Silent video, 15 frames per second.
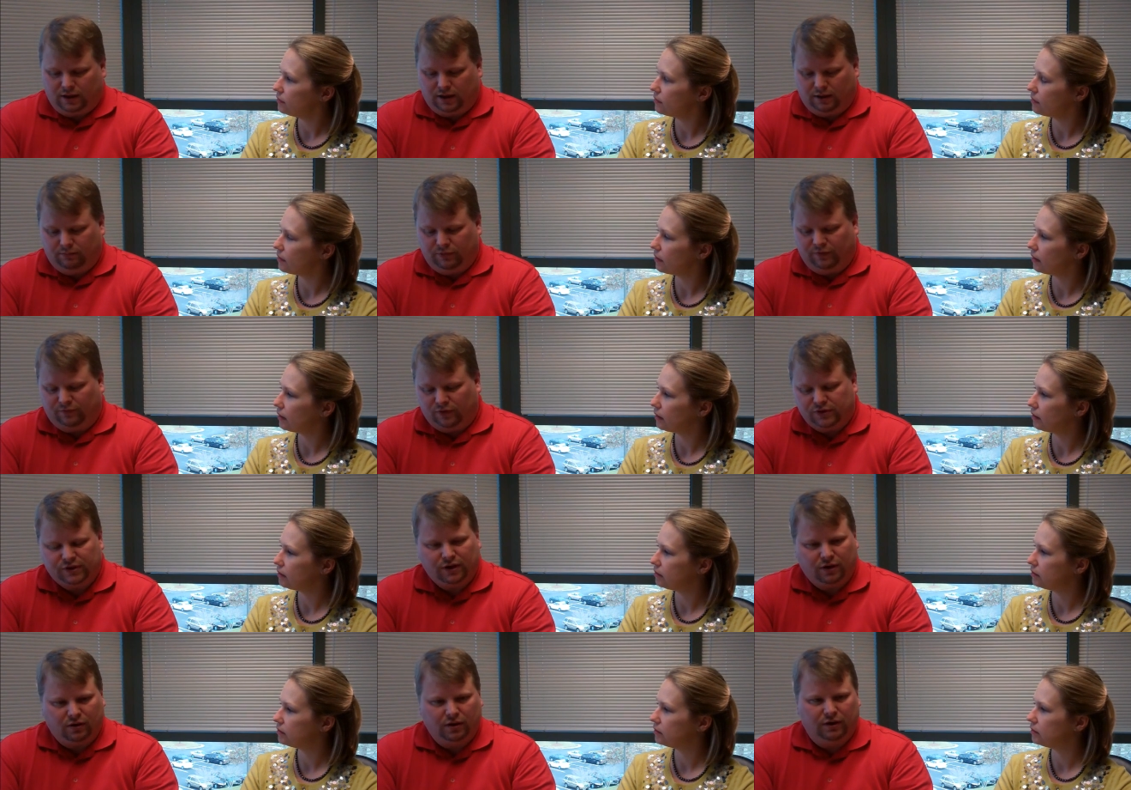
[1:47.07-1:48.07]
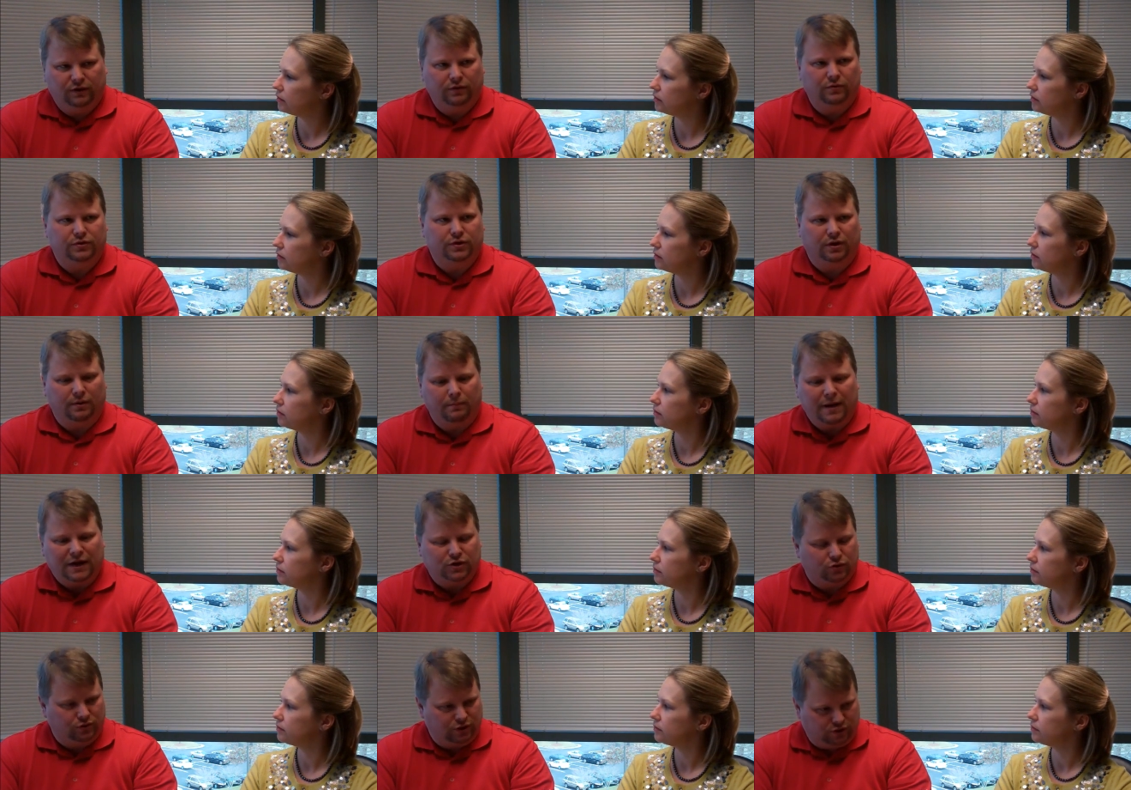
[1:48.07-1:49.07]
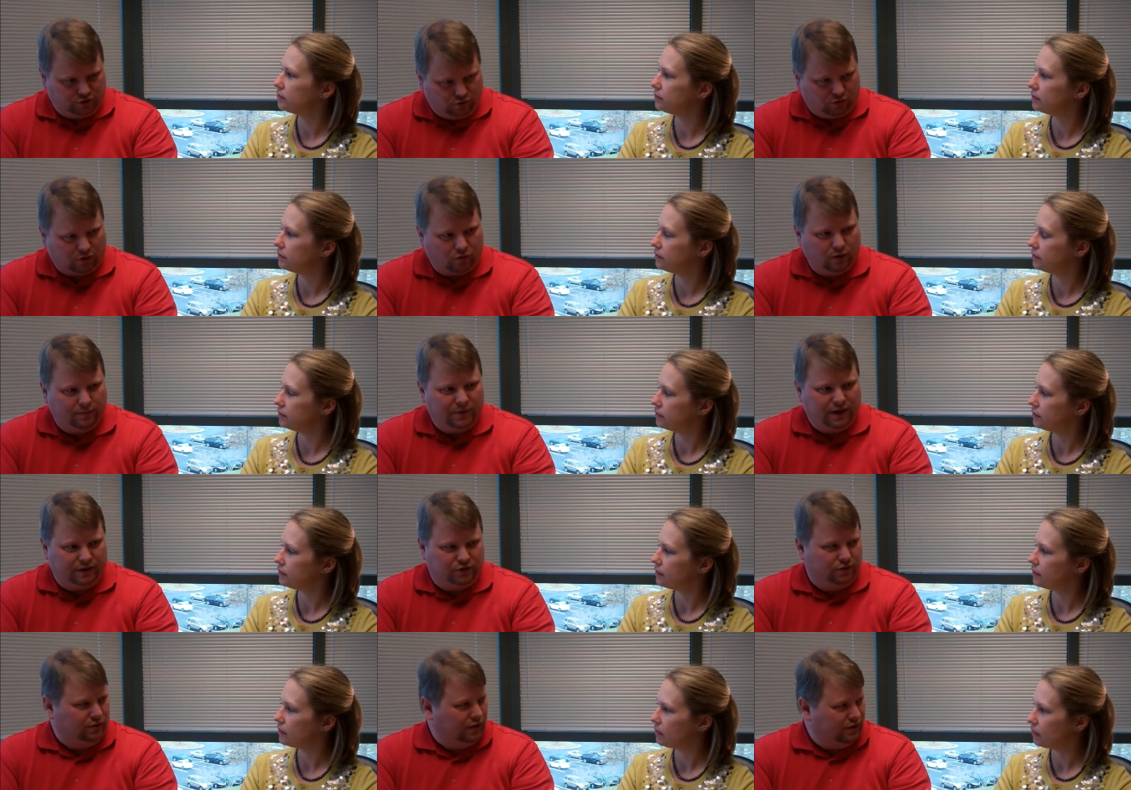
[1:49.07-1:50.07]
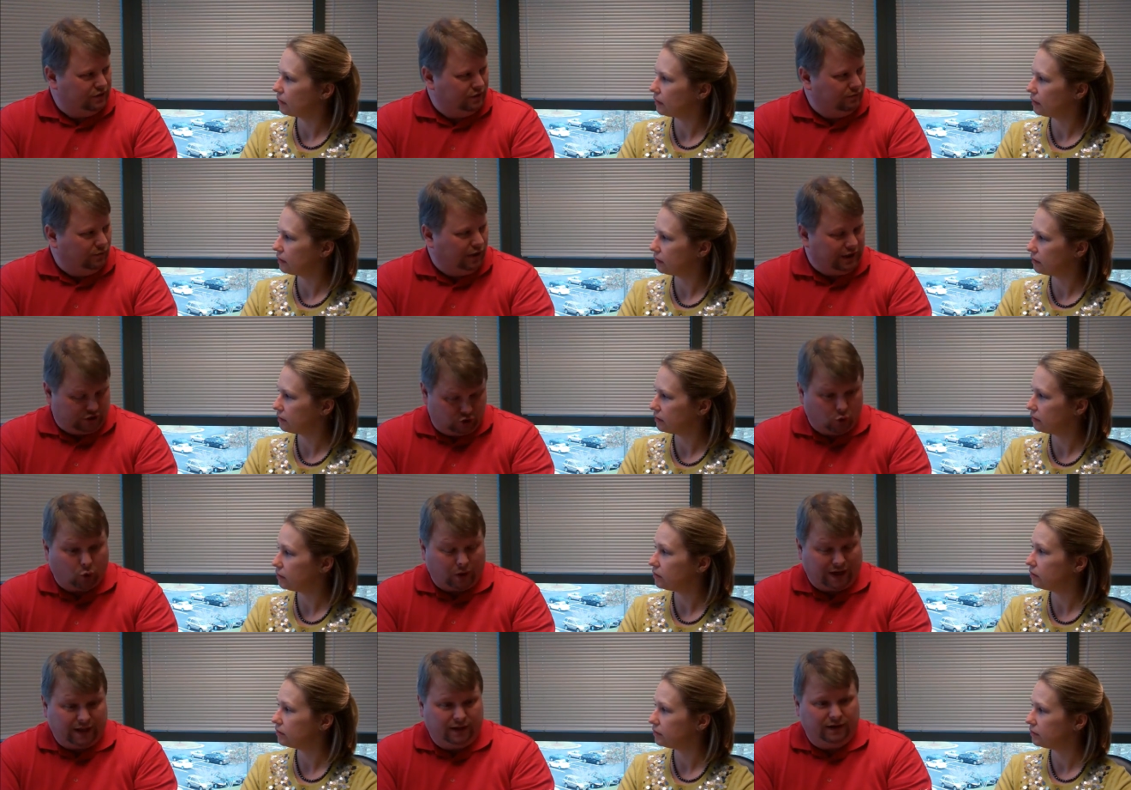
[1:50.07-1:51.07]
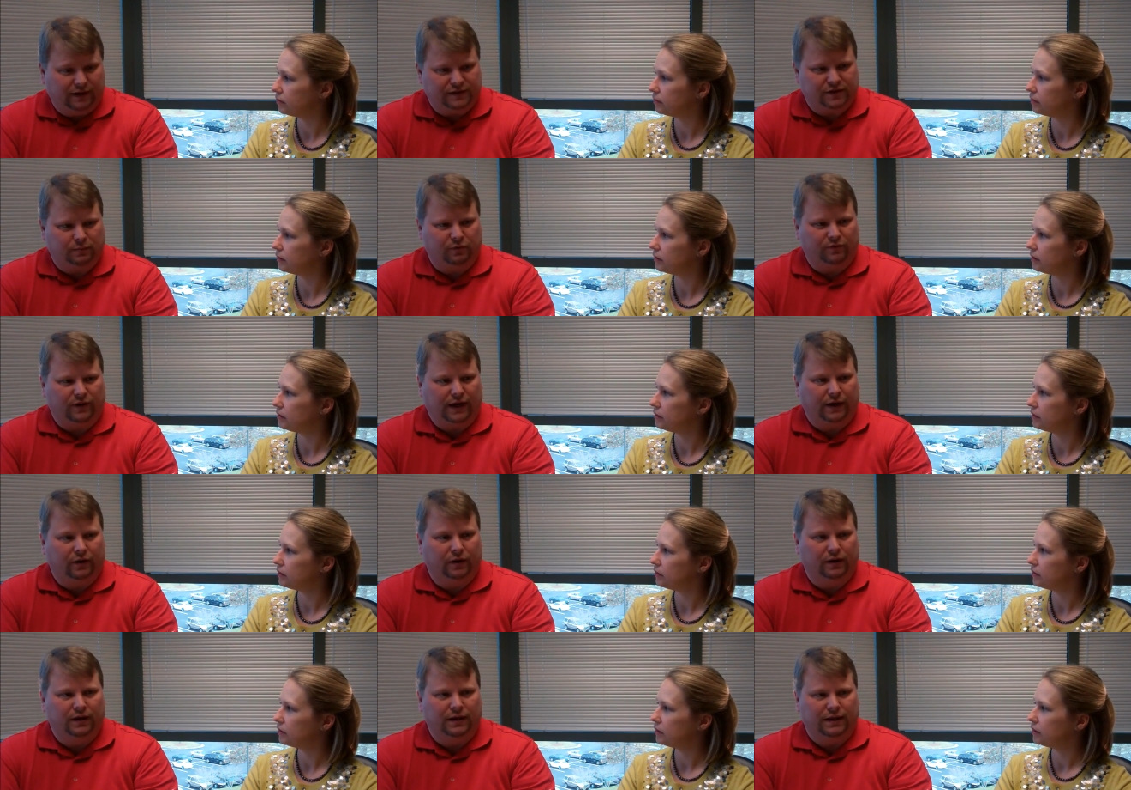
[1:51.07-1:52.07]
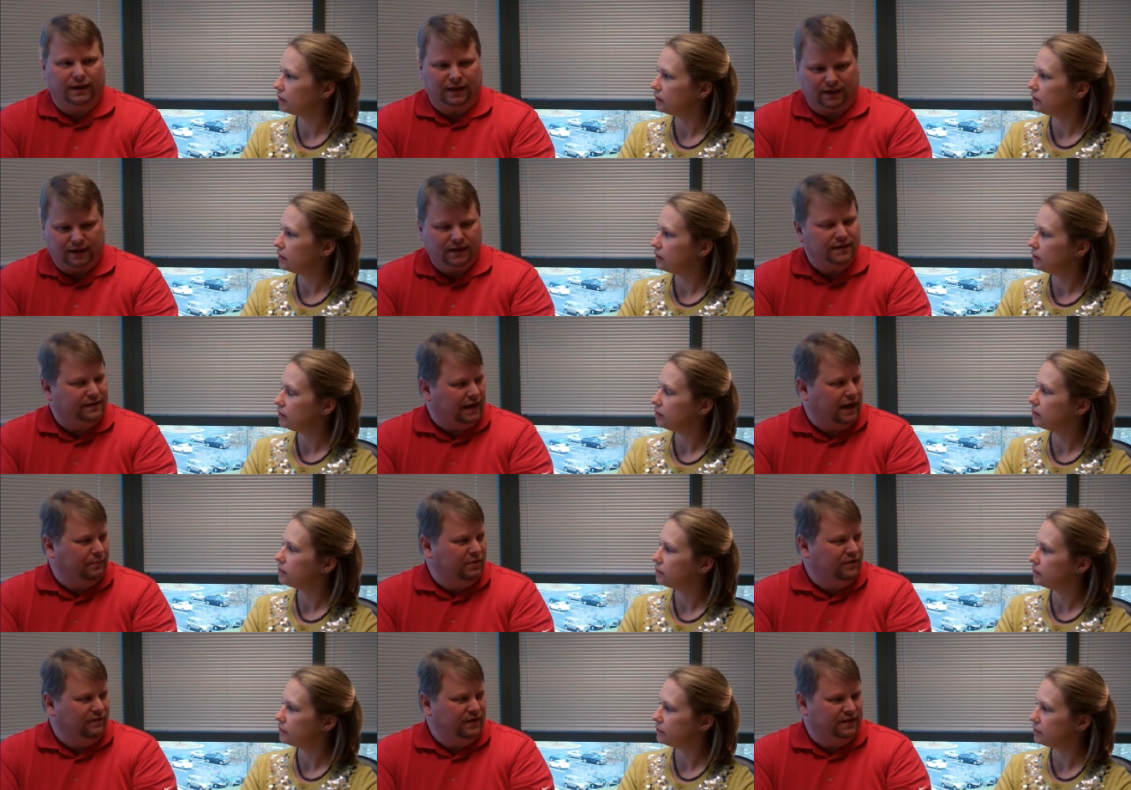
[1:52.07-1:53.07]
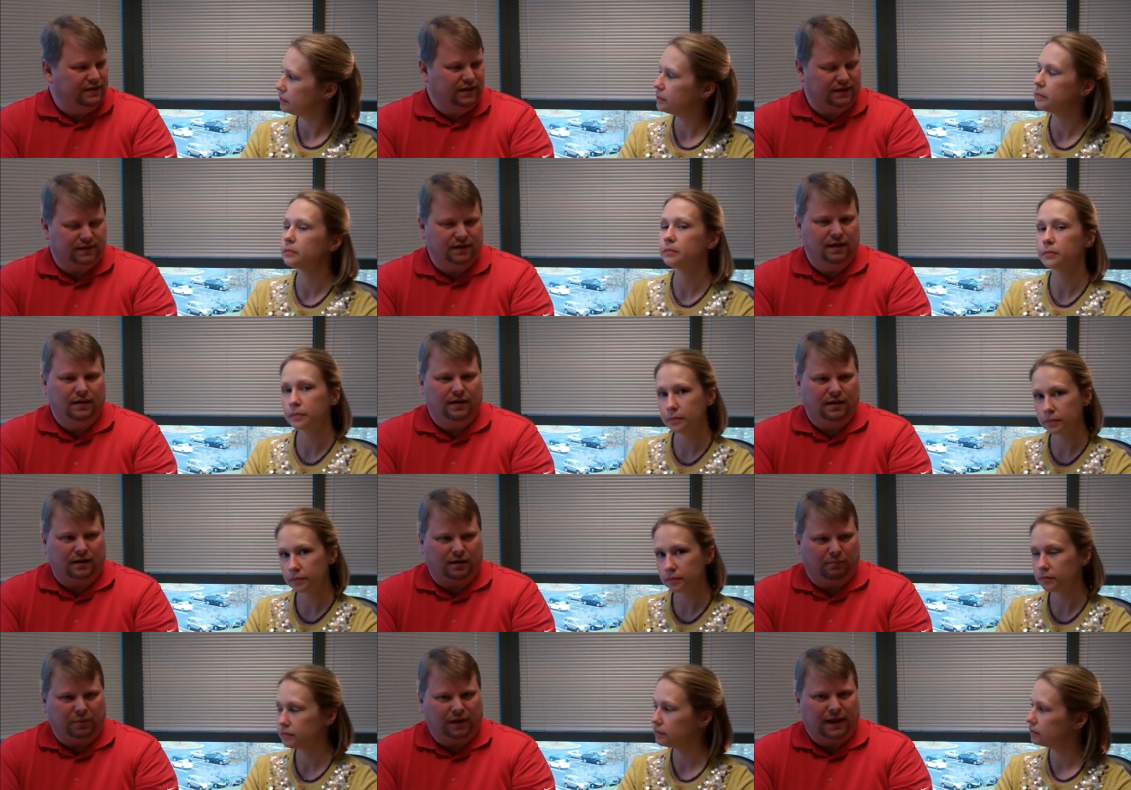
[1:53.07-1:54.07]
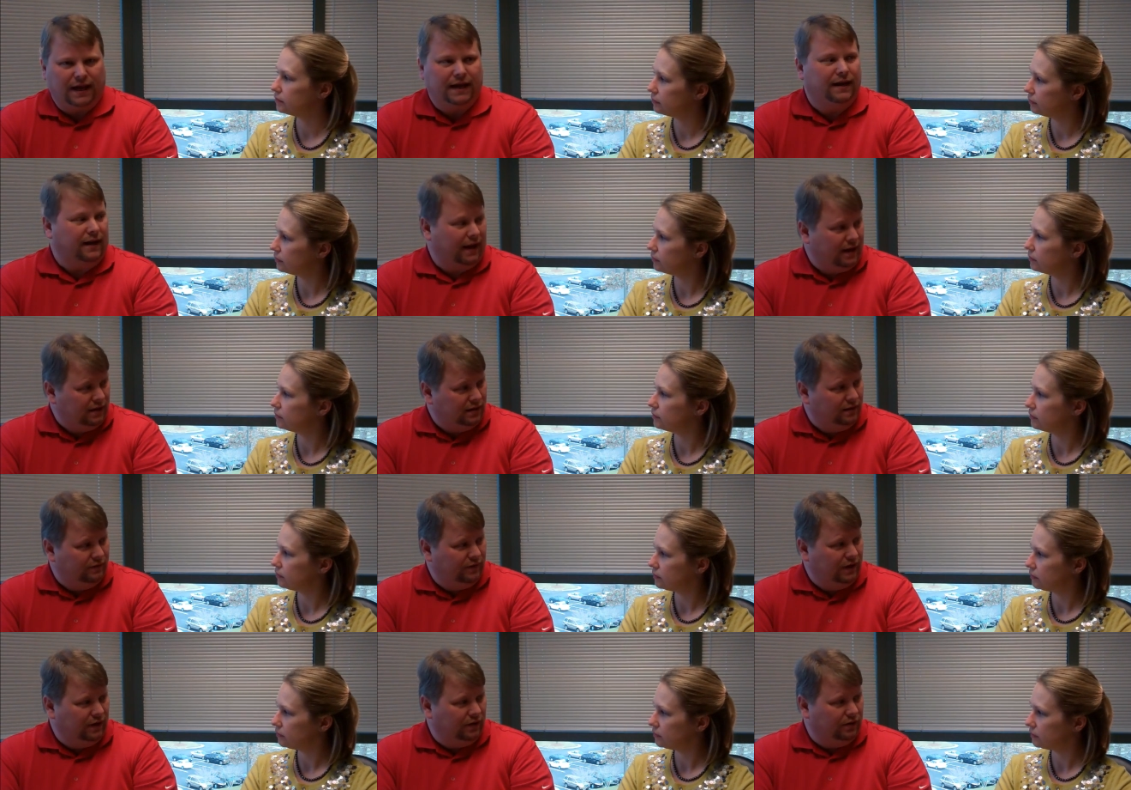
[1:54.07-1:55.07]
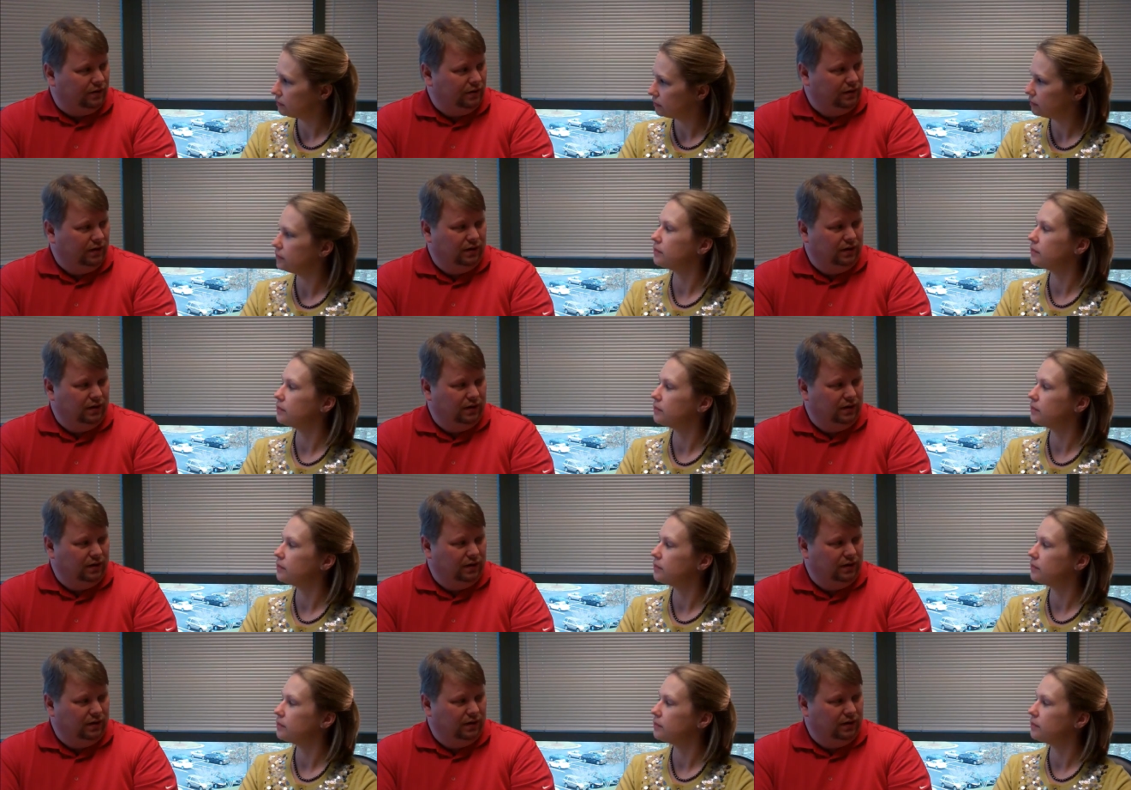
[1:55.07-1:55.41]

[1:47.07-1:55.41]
Speaker 1: um, the first thing you're going to do is you're going to make sure that your equipment at your customer, at your end as the provider, is IPv6 compliant and configured.